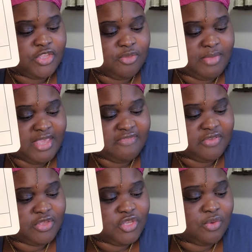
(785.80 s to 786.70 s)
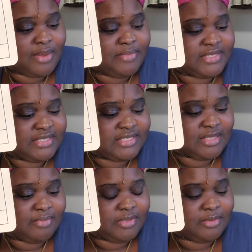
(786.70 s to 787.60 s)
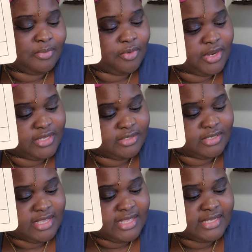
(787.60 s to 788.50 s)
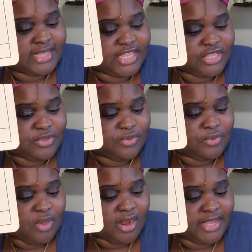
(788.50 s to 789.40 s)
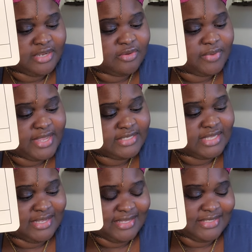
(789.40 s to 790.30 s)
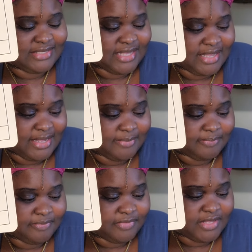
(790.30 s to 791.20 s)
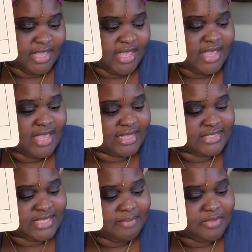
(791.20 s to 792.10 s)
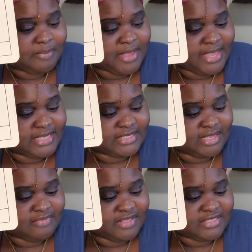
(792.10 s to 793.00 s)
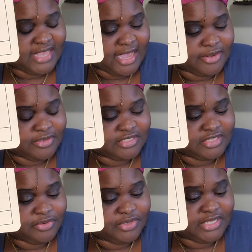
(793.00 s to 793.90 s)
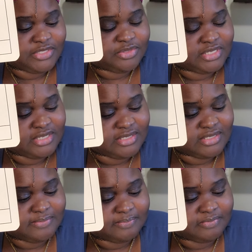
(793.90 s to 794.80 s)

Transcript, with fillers: You may feel you are missing something important, like you are in a race against time. Accept the pace of this outer synchronicities.